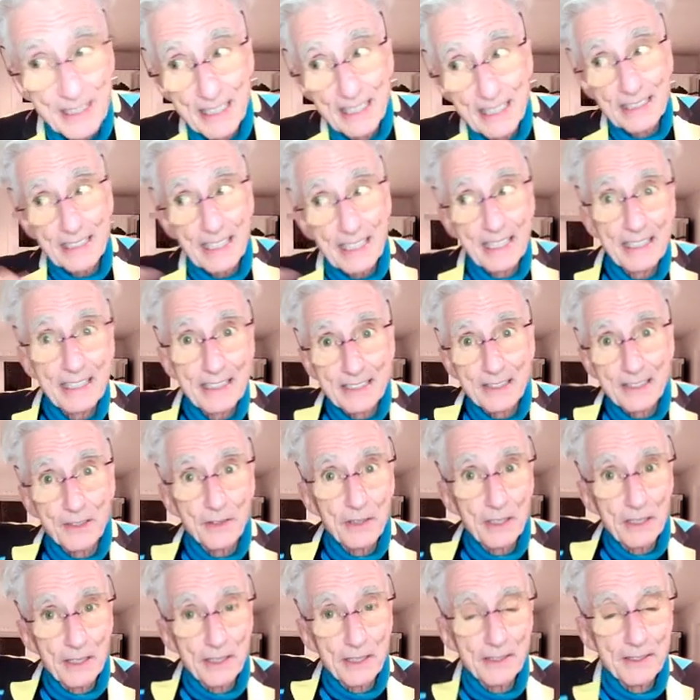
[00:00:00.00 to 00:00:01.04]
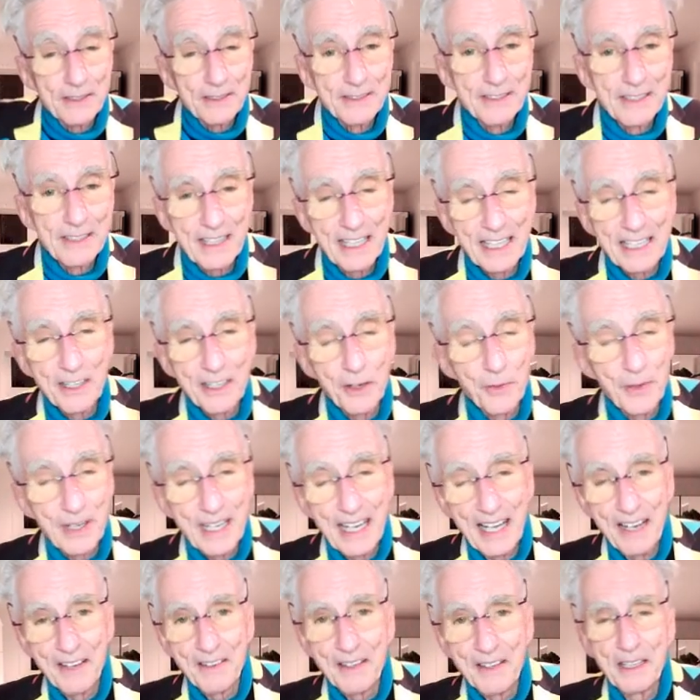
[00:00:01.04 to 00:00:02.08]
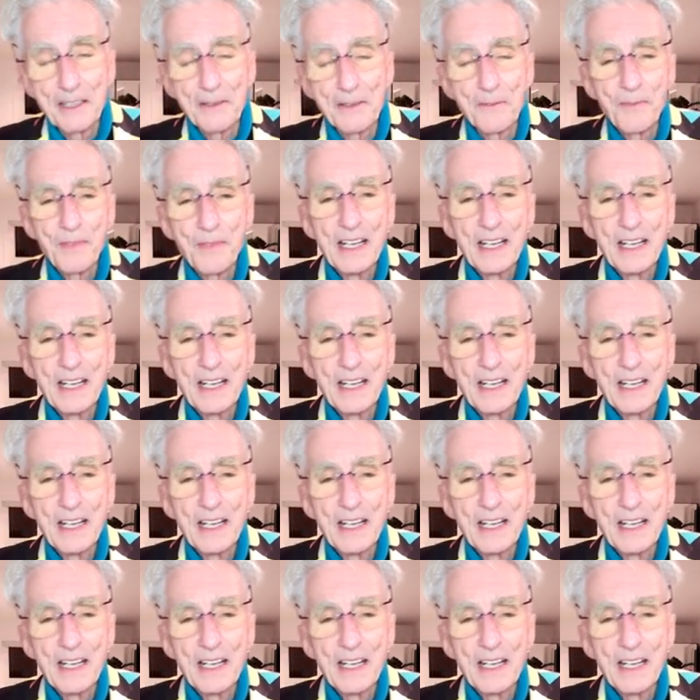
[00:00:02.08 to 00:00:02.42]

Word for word: See, it's sort of the thing going downhill.